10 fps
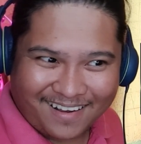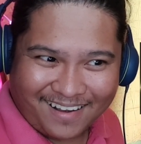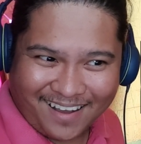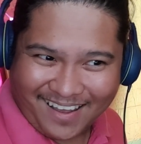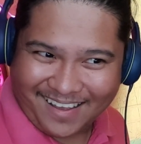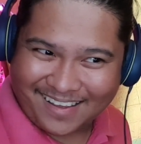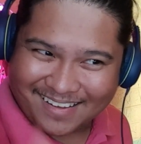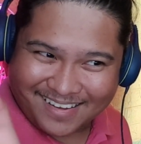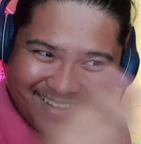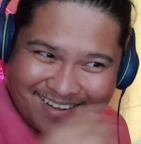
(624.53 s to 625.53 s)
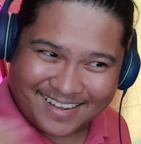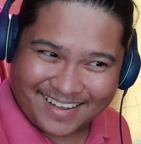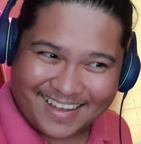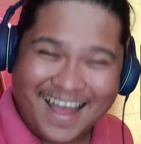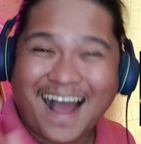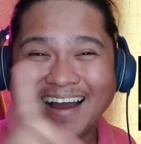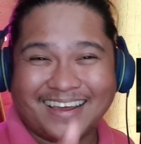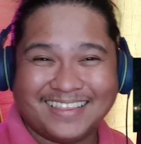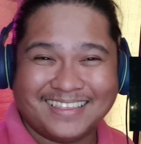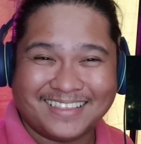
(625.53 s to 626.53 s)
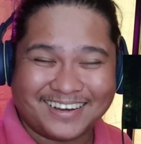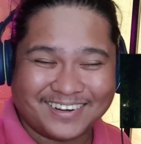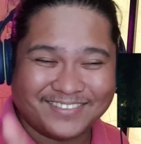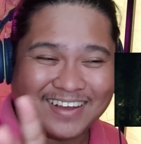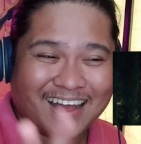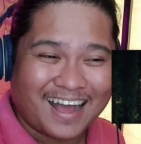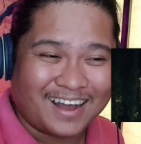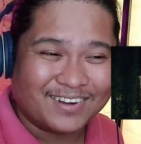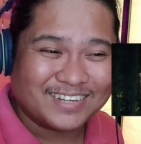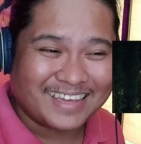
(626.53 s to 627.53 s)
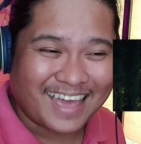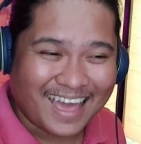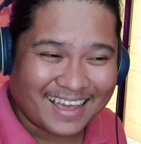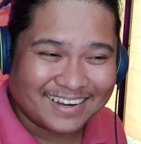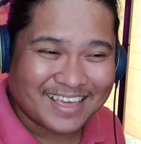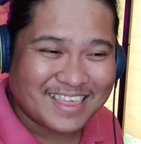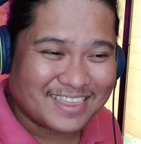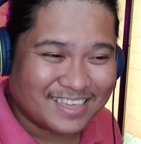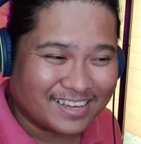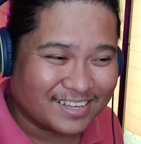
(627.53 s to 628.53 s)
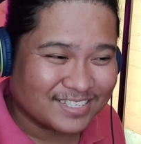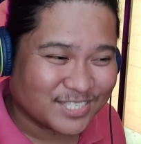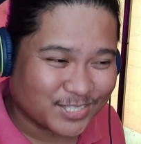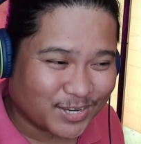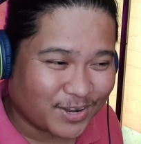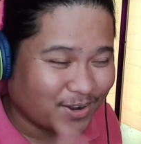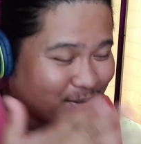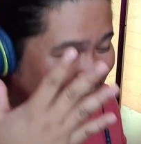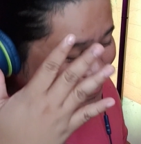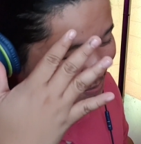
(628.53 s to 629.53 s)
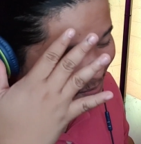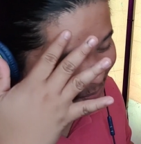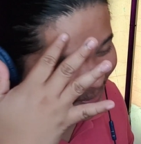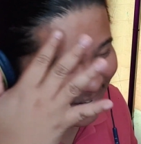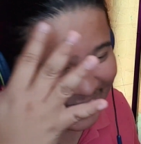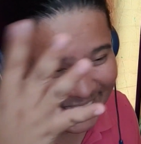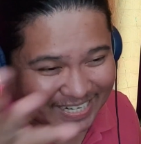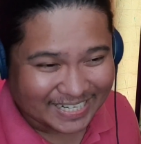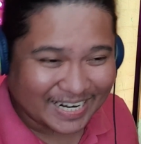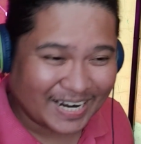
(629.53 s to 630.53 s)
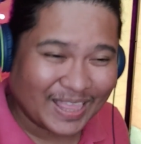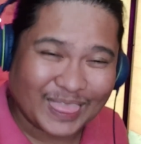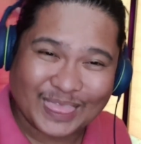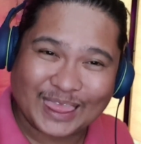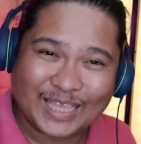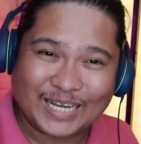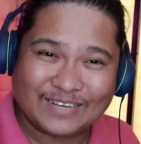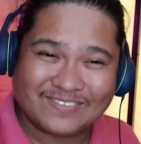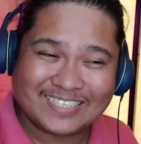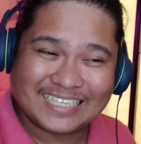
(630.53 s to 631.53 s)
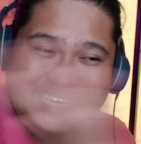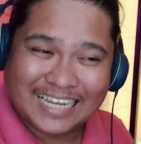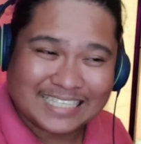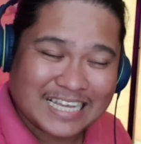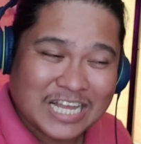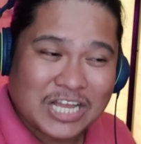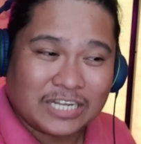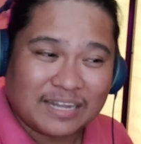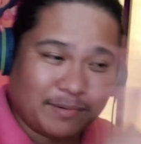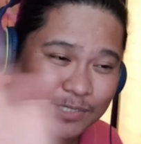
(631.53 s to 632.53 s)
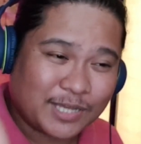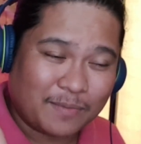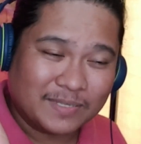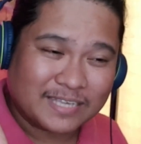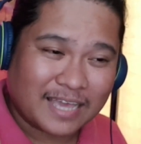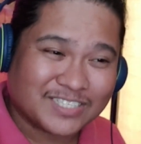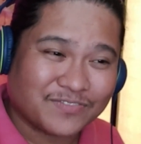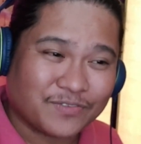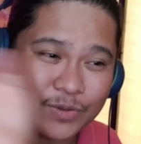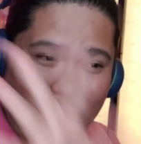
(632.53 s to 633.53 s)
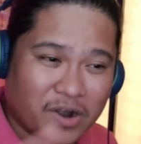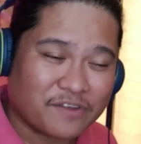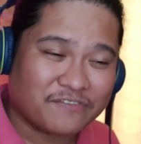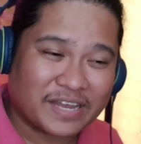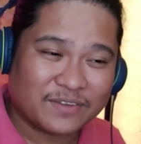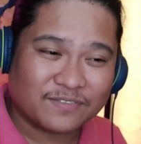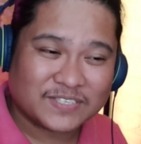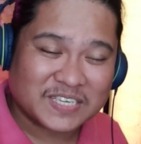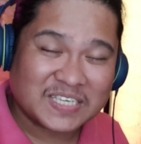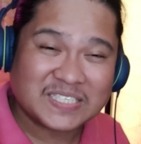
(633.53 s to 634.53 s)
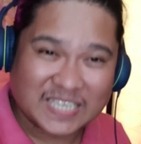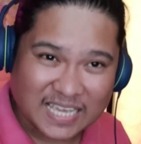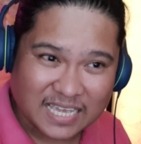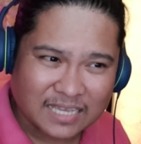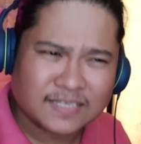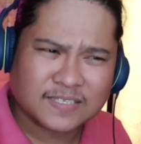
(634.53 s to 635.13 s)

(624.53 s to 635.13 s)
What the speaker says: Oh! I love how they end the song. Oh my god, I love it. Let me know in the comments, guys, if you are a fan of SIZZY.